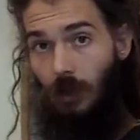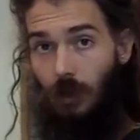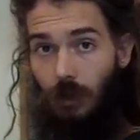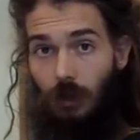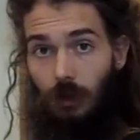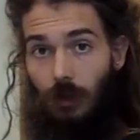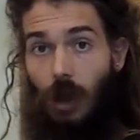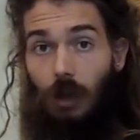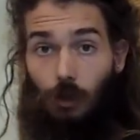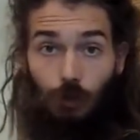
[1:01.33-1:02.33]

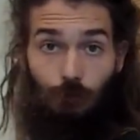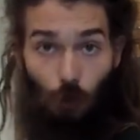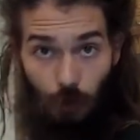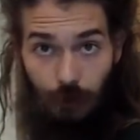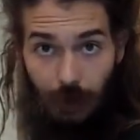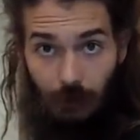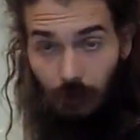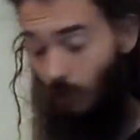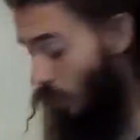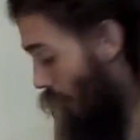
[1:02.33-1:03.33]
I could avoid that.
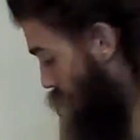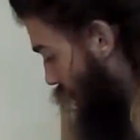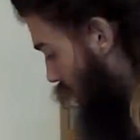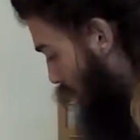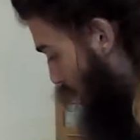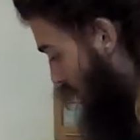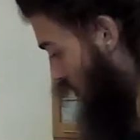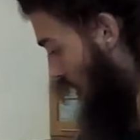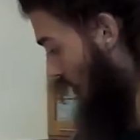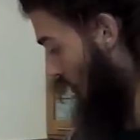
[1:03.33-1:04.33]
So I filled up my
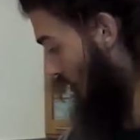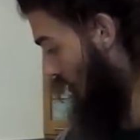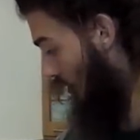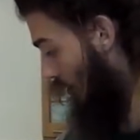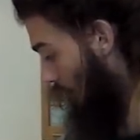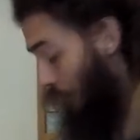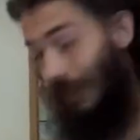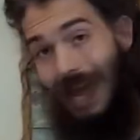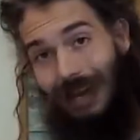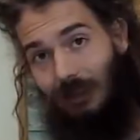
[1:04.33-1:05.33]
jar with
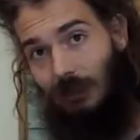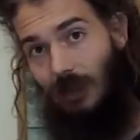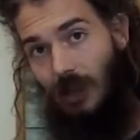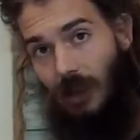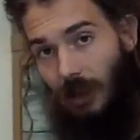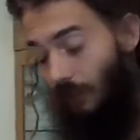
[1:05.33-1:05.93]
bananas, and I